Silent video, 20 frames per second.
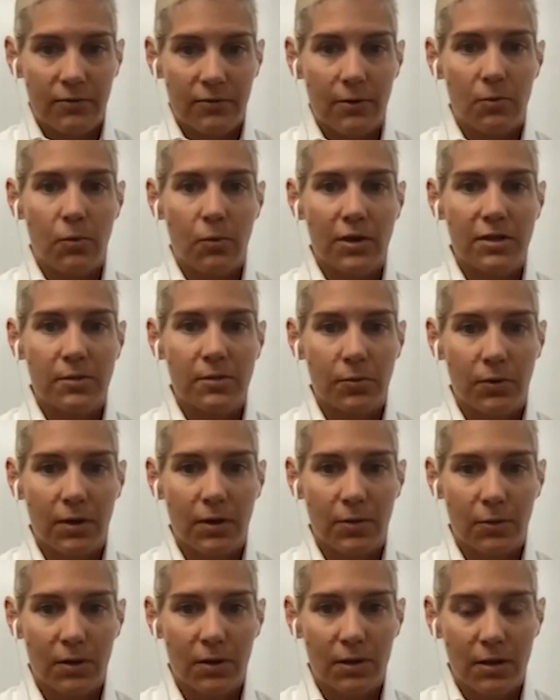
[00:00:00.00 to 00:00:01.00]
from West
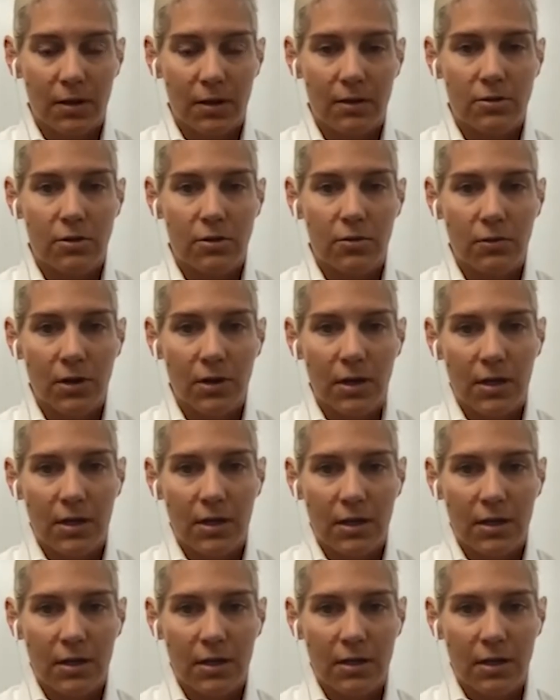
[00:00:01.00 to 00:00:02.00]
Point with a
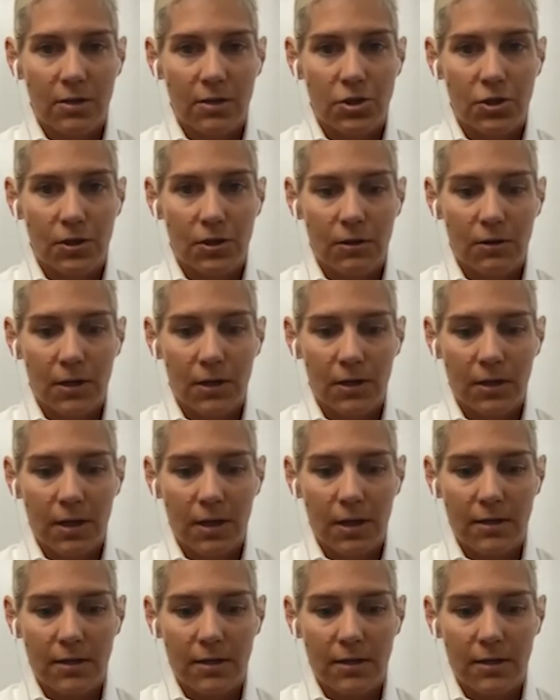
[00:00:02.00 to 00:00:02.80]
degree in engineering.